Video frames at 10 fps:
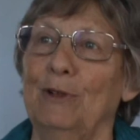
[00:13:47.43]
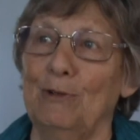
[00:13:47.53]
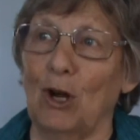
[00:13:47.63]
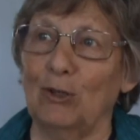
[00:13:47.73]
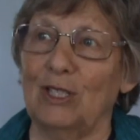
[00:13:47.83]
I
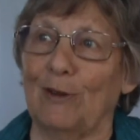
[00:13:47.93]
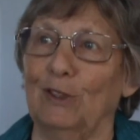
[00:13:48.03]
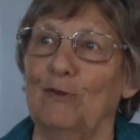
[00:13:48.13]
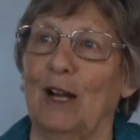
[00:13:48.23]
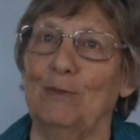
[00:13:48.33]
rewrote
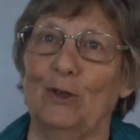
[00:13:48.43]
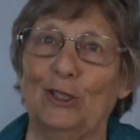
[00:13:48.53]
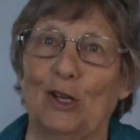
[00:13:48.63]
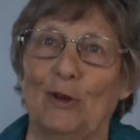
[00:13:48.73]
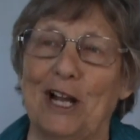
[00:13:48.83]
several of my
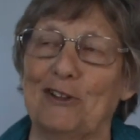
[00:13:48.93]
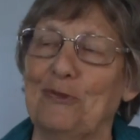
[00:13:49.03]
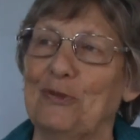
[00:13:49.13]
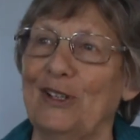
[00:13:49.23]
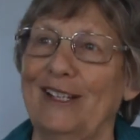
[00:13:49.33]
books that were out
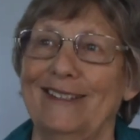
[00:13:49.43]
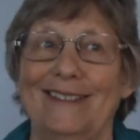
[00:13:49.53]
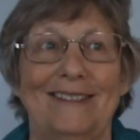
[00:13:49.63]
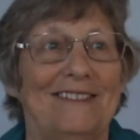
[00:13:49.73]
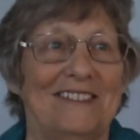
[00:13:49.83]
of print
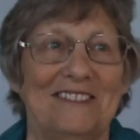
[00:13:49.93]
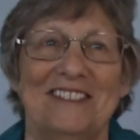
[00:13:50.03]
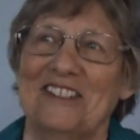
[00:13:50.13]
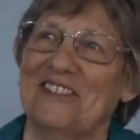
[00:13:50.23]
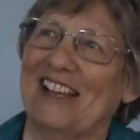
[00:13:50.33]
and just,
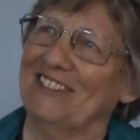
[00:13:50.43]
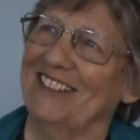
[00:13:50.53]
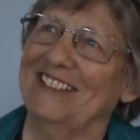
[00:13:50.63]
you know, that.